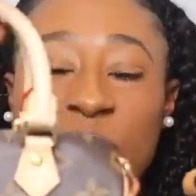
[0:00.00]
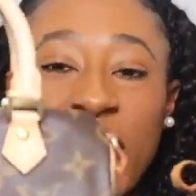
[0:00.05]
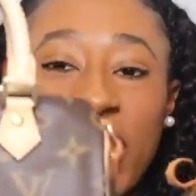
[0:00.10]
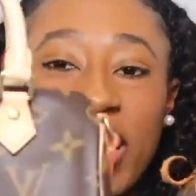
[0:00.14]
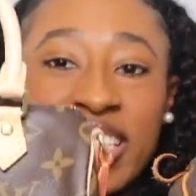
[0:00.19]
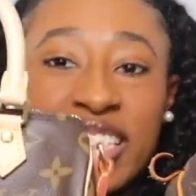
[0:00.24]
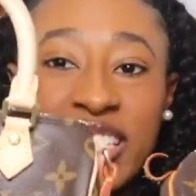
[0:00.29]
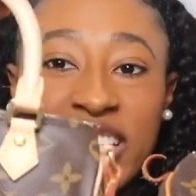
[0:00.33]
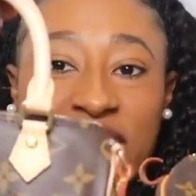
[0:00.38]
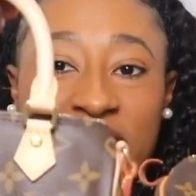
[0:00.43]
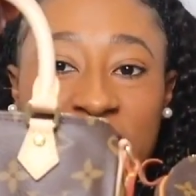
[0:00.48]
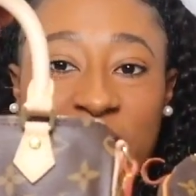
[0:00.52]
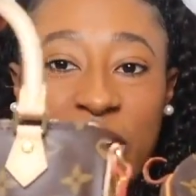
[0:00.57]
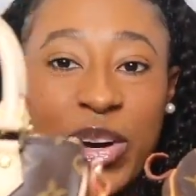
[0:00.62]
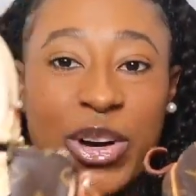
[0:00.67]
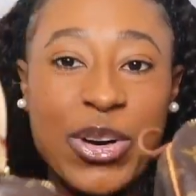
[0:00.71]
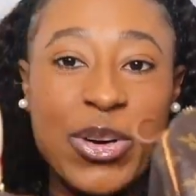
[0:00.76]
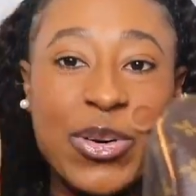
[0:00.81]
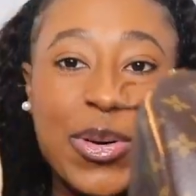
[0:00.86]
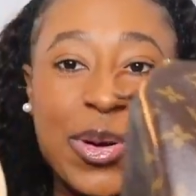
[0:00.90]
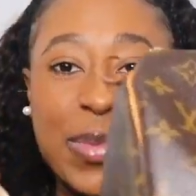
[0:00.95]
ways to
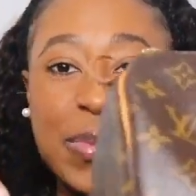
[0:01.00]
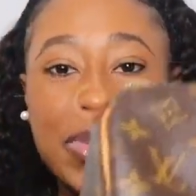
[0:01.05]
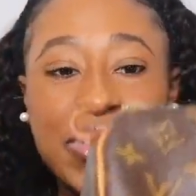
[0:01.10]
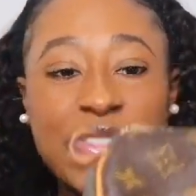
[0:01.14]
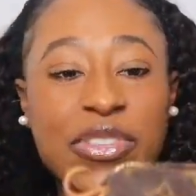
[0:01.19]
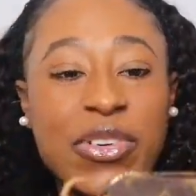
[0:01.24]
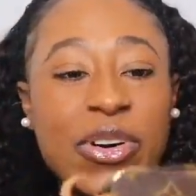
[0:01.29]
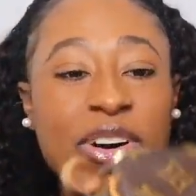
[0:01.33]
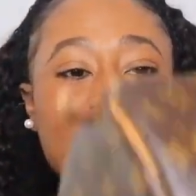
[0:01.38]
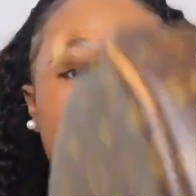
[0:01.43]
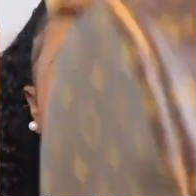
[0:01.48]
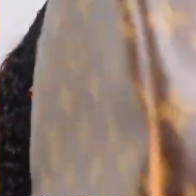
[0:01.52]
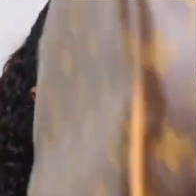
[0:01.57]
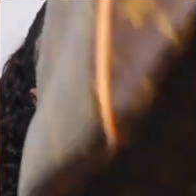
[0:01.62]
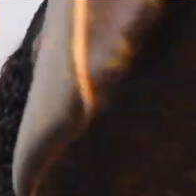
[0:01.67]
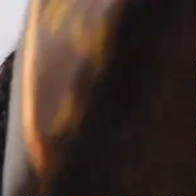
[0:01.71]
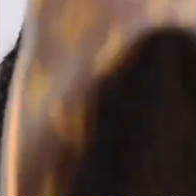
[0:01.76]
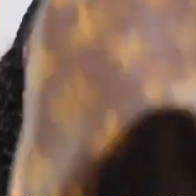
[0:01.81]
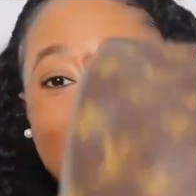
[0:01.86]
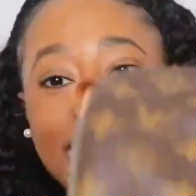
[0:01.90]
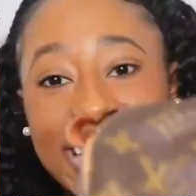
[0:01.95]
go before it
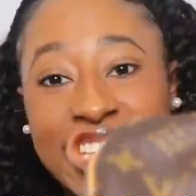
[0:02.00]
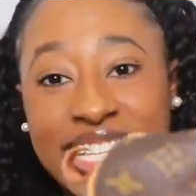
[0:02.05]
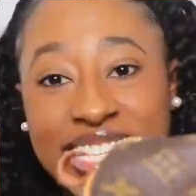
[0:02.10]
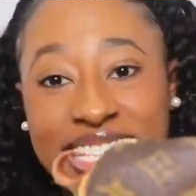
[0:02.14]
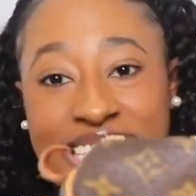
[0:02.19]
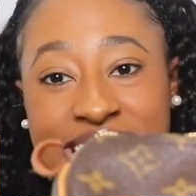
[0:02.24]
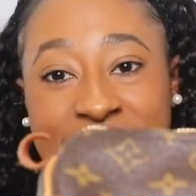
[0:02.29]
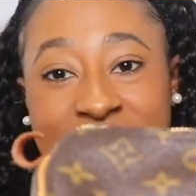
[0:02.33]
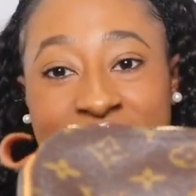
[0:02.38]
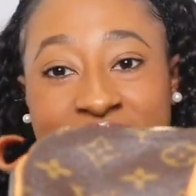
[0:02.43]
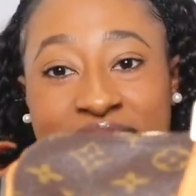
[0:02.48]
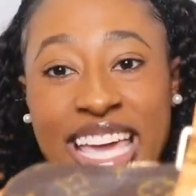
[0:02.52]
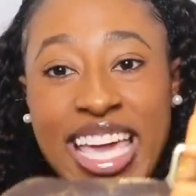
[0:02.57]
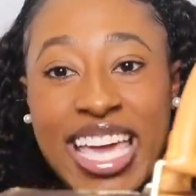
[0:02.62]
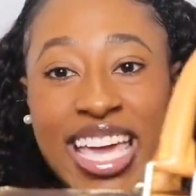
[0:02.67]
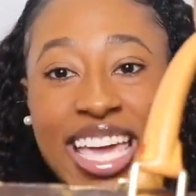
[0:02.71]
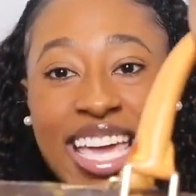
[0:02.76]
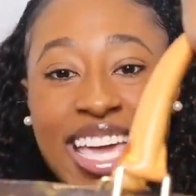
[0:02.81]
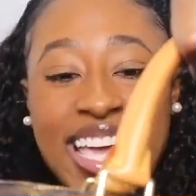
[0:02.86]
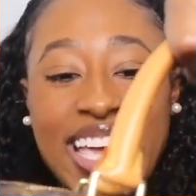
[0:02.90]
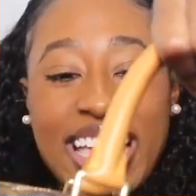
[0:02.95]
hits this.
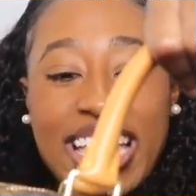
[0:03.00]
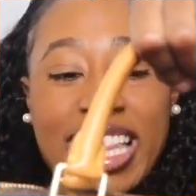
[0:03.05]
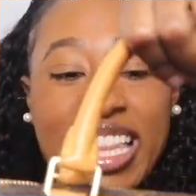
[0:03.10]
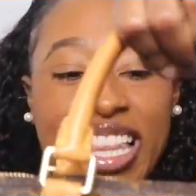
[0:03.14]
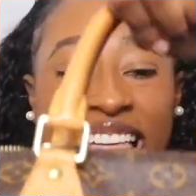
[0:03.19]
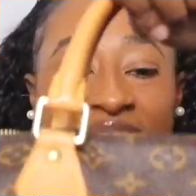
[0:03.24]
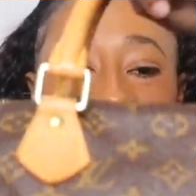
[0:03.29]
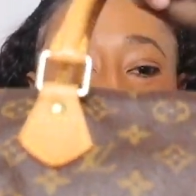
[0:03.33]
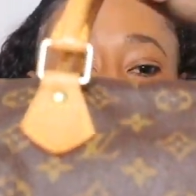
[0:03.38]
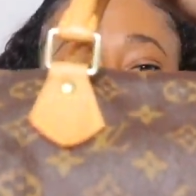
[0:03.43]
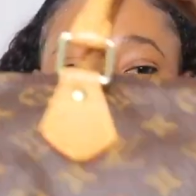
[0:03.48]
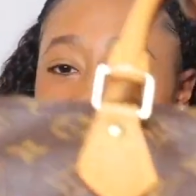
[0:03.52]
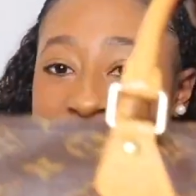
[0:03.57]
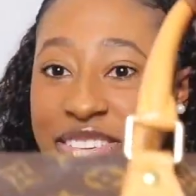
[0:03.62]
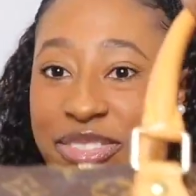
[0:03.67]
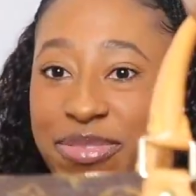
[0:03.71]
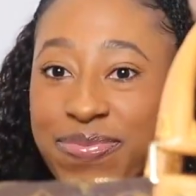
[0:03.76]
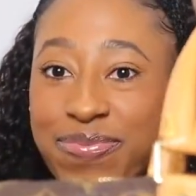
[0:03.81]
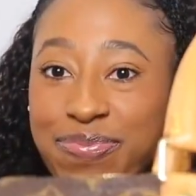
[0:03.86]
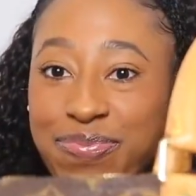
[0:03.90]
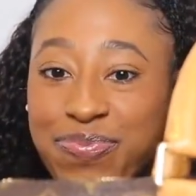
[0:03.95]

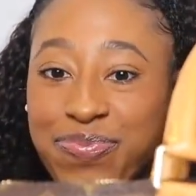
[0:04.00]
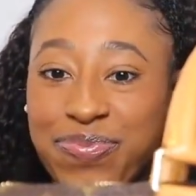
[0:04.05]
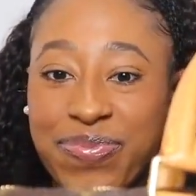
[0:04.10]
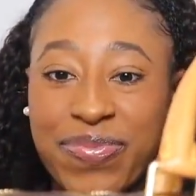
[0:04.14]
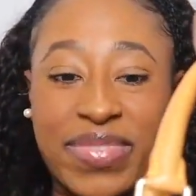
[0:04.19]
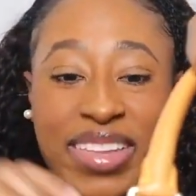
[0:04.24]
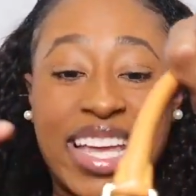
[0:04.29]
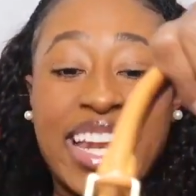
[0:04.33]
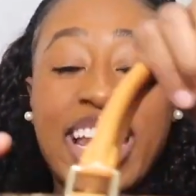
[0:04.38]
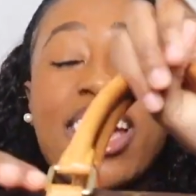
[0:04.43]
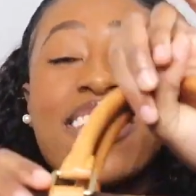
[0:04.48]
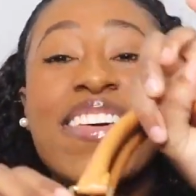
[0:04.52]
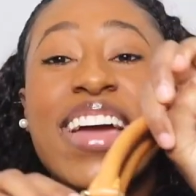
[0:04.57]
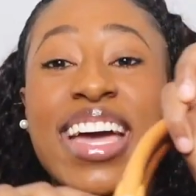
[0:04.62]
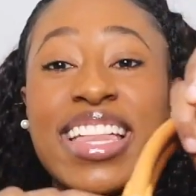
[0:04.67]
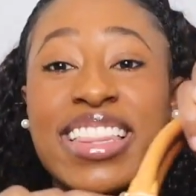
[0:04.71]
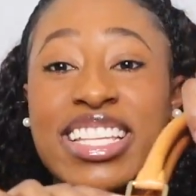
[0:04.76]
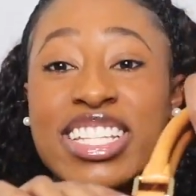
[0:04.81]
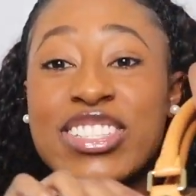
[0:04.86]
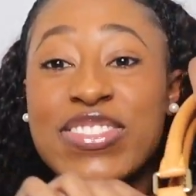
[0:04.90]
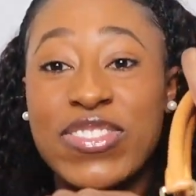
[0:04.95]
Like, and I've
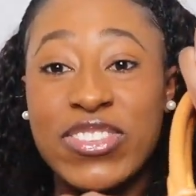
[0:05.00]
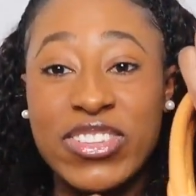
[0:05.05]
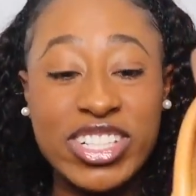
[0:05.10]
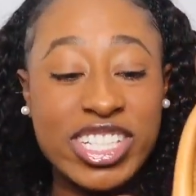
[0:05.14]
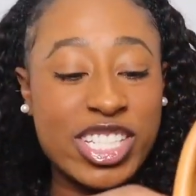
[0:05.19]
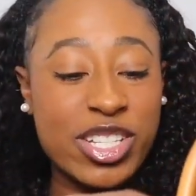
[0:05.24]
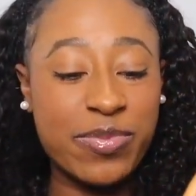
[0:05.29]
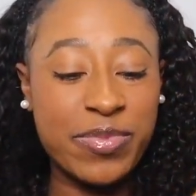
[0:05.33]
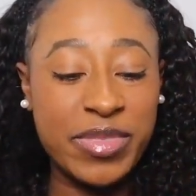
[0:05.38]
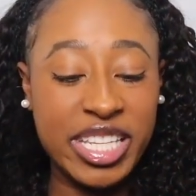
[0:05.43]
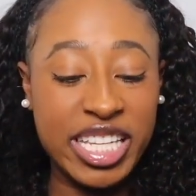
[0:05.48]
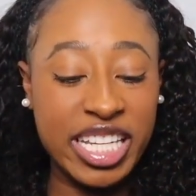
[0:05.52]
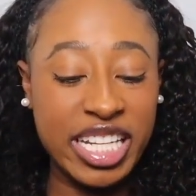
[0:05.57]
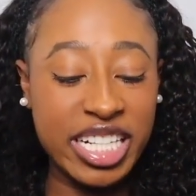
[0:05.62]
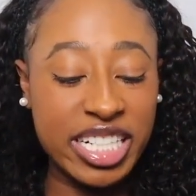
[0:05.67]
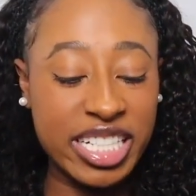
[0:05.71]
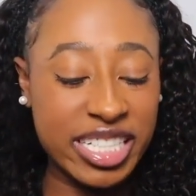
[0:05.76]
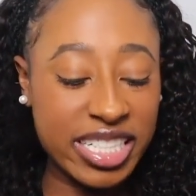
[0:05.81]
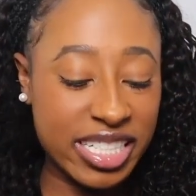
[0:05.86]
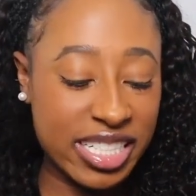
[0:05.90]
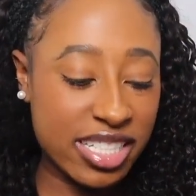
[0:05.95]
had this for some
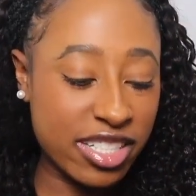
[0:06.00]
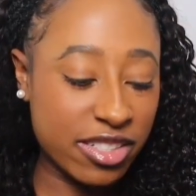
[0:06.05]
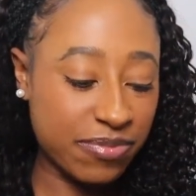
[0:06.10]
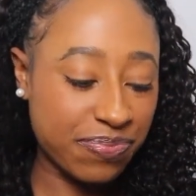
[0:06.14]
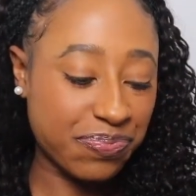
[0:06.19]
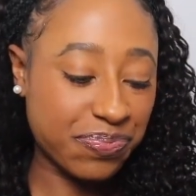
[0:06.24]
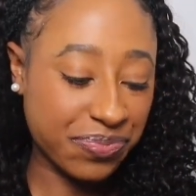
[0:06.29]
years.